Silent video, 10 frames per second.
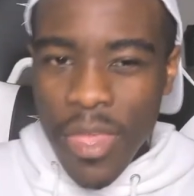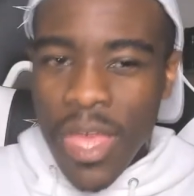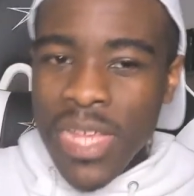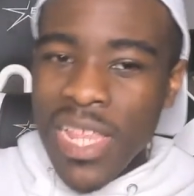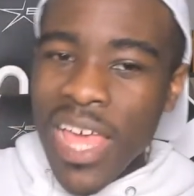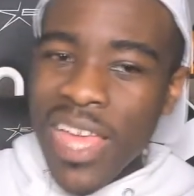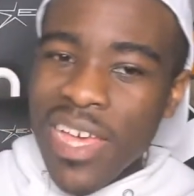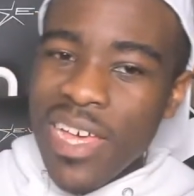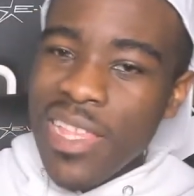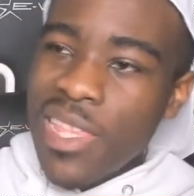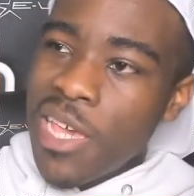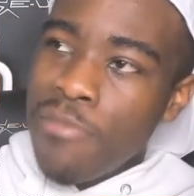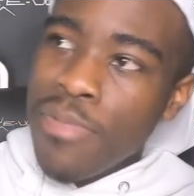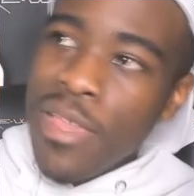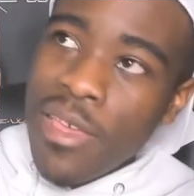as like a
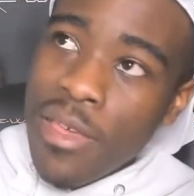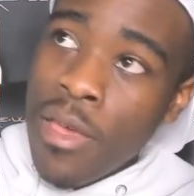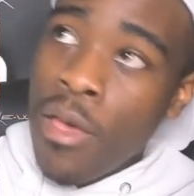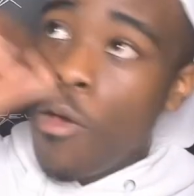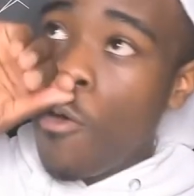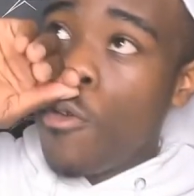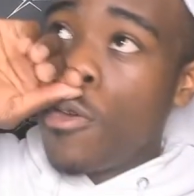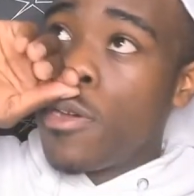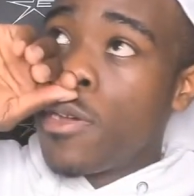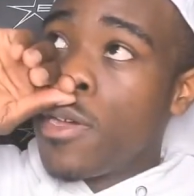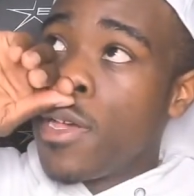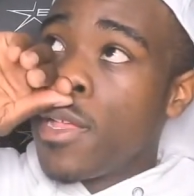template or